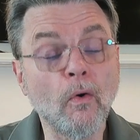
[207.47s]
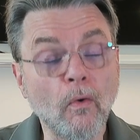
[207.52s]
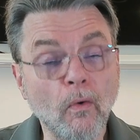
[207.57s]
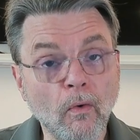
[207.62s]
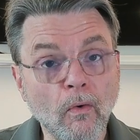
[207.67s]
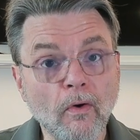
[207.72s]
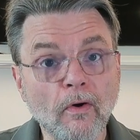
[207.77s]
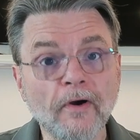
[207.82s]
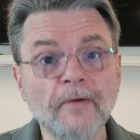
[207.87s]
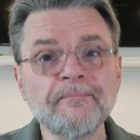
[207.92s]

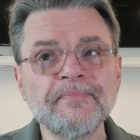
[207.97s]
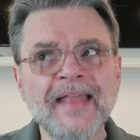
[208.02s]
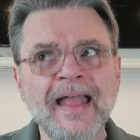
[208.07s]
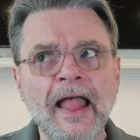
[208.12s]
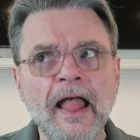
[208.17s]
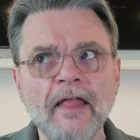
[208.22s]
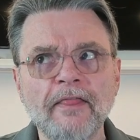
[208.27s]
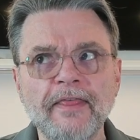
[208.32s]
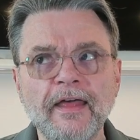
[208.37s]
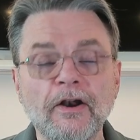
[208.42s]
or
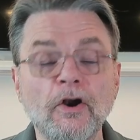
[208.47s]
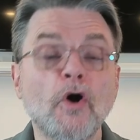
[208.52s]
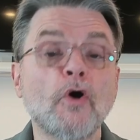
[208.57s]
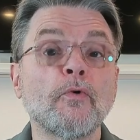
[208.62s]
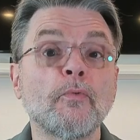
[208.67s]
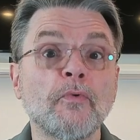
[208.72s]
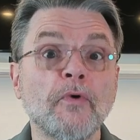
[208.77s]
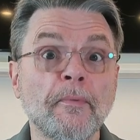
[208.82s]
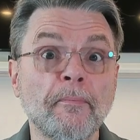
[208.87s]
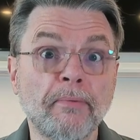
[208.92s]
that are
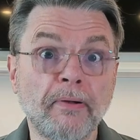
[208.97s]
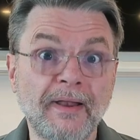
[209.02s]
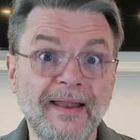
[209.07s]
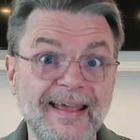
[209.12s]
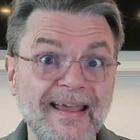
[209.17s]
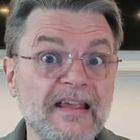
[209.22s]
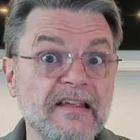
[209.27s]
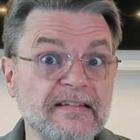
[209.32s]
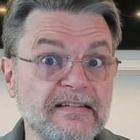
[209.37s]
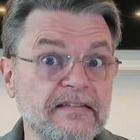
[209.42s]

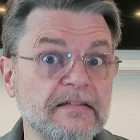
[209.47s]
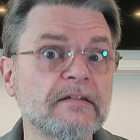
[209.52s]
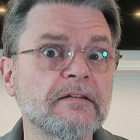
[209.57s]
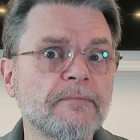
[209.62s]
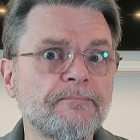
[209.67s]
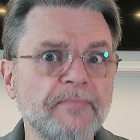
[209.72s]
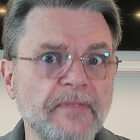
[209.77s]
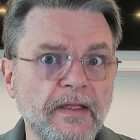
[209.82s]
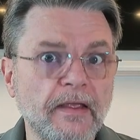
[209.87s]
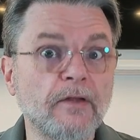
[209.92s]
replaced
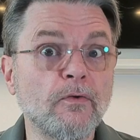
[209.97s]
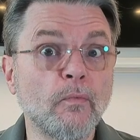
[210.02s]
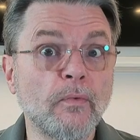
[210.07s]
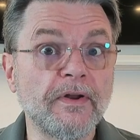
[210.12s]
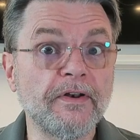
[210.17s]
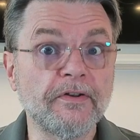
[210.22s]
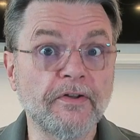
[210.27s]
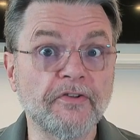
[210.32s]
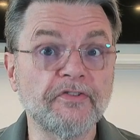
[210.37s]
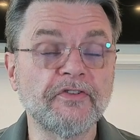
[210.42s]
in
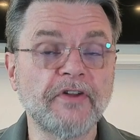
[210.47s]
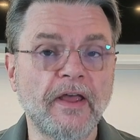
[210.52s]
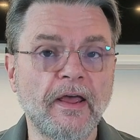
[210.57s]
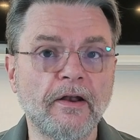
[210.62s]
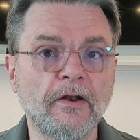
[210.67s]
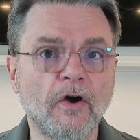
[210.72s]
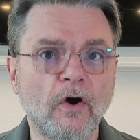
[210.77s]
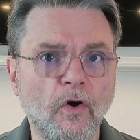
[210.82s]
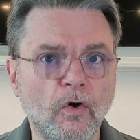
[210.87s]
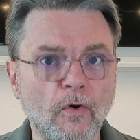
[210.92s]
Windows
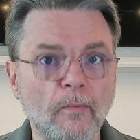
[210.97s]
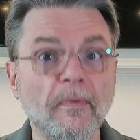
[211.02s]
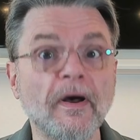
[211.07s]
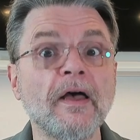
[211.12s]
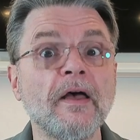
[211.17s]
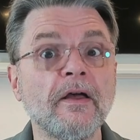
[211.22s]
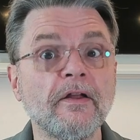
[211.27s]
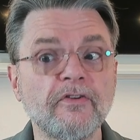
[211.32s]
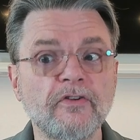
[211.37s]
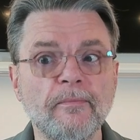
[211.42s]
ten Home
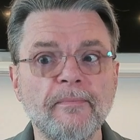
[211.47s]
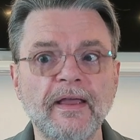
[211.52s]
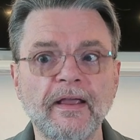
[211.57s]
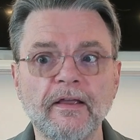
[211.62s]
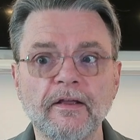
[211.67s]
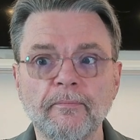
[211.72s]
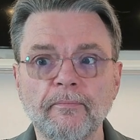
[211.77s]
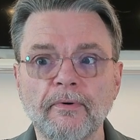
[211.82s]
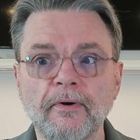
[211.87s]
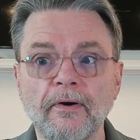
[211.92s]
to make
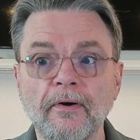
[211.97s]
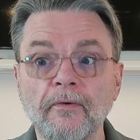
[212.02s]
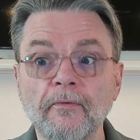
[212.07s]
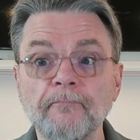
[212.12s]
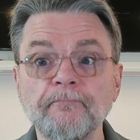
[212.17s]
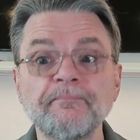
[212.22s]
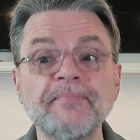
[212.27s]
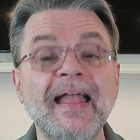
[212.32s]
it Pro.